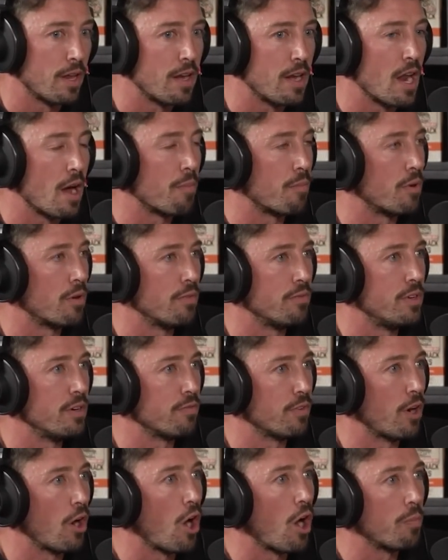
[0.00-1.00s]
a number of
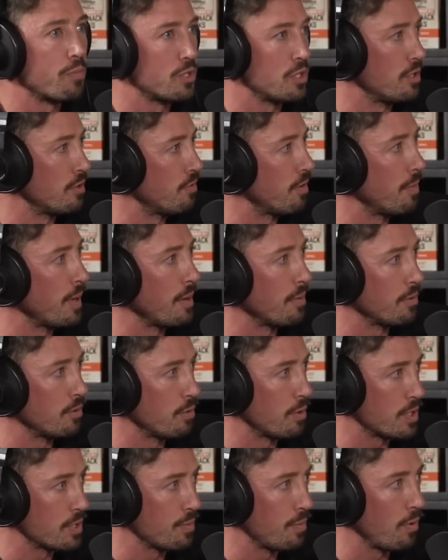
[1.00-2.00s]
different options for people
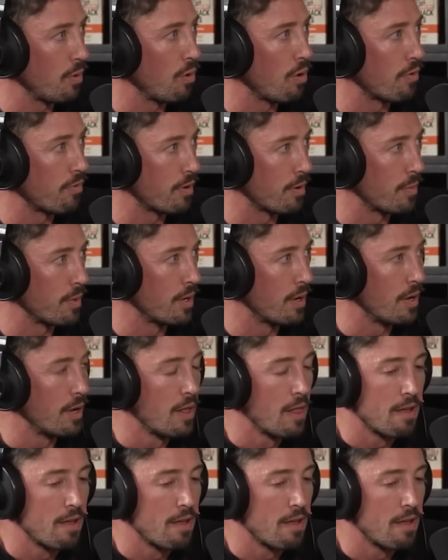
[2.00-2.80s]
to explore from a,